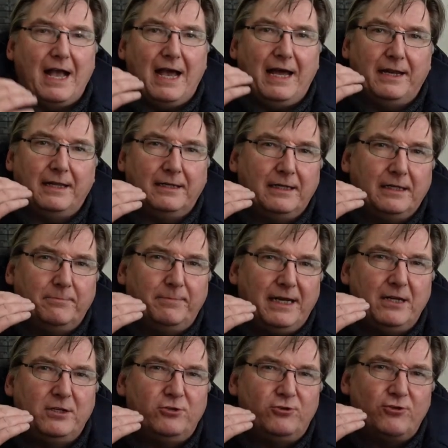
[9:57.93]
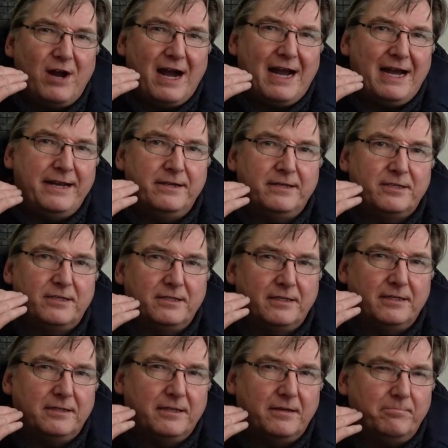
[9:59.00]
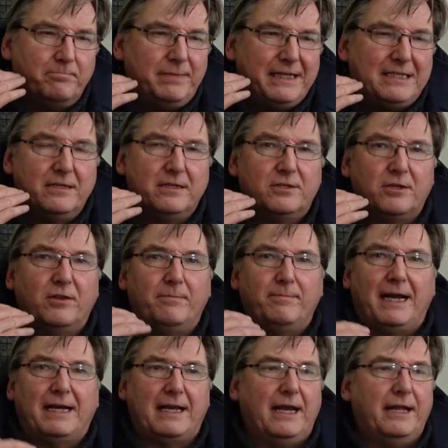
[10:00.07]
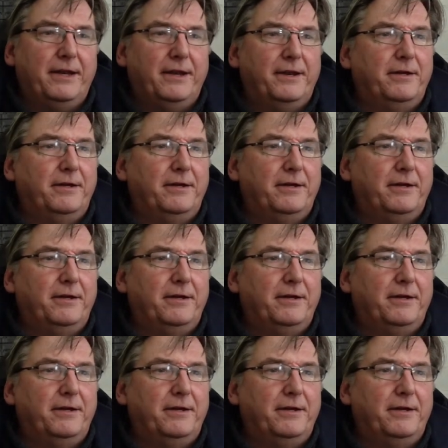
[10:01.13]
and a little bit of dryness and bitterness on the back end,